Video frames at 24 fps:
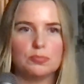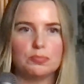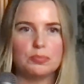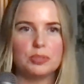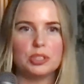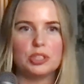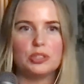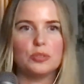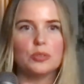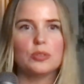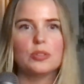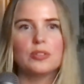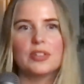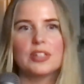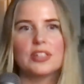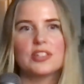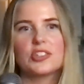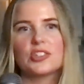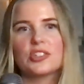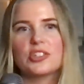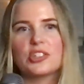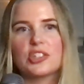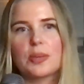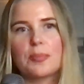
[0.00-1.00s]
be doing
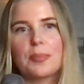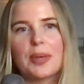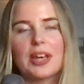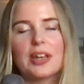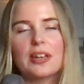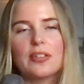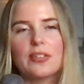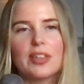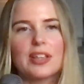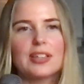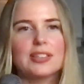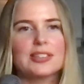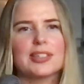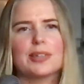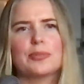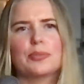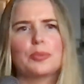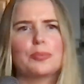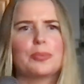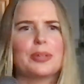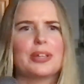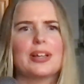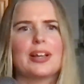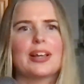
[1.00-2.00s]
this shamanic things, I
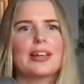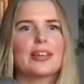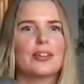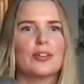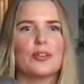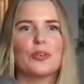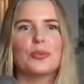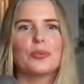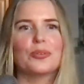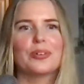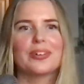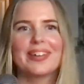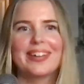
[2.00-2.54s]
would be like, no.